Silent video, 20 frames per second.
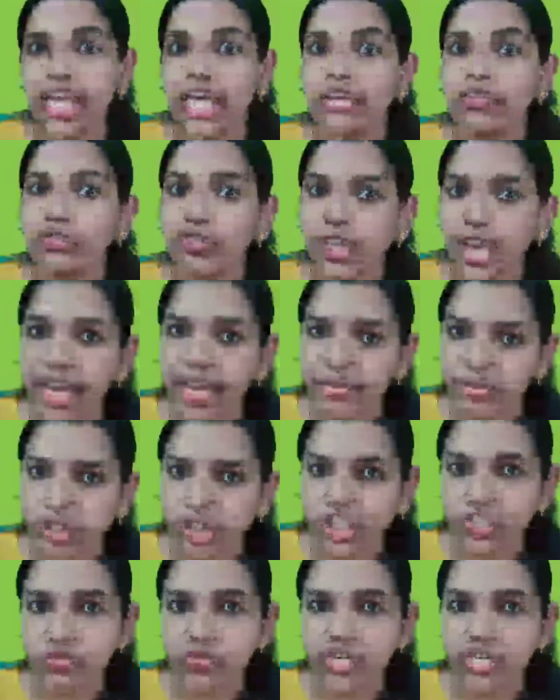If you have
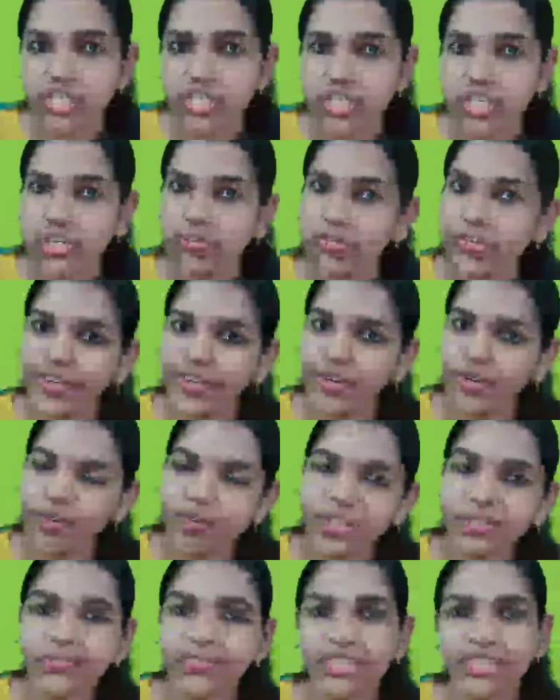not watched that video,
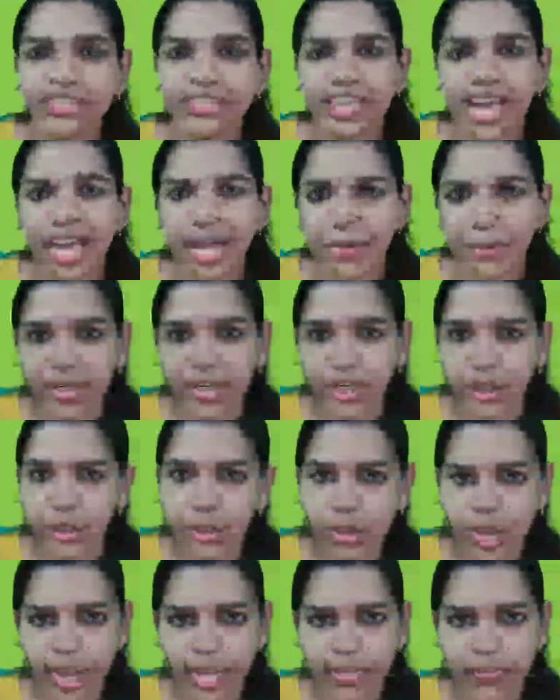please click the I
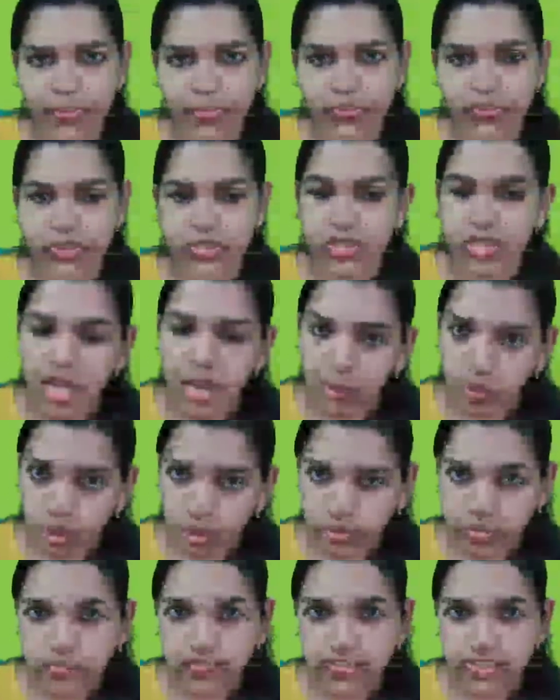button to access it.
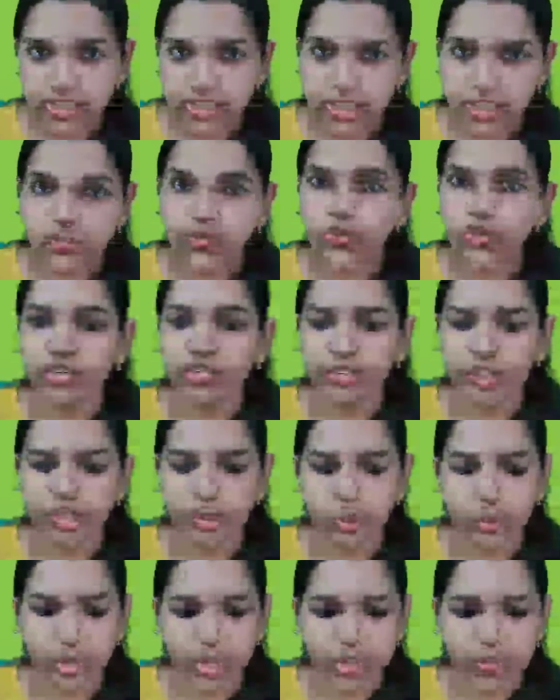Moving with the rest of
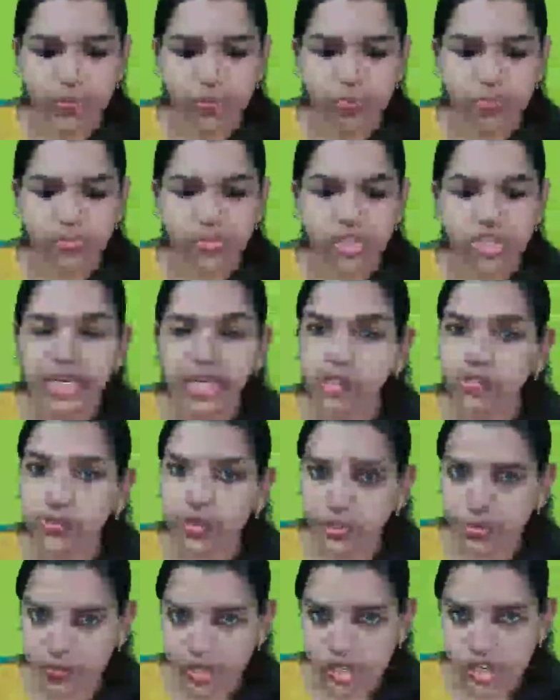the gunas,
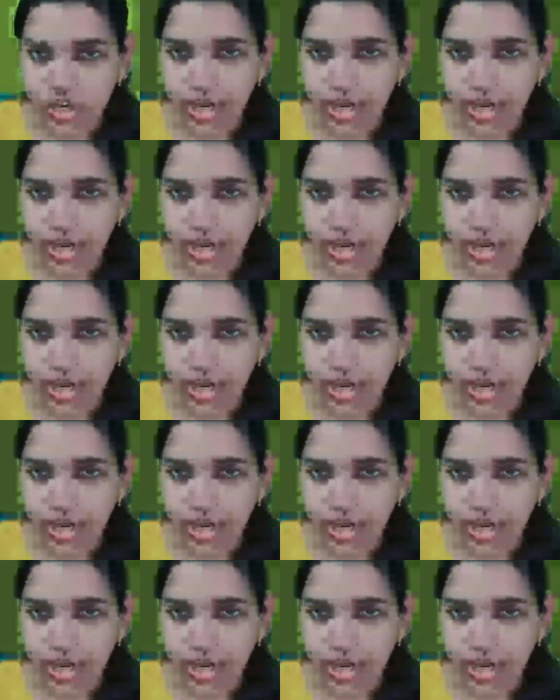next is the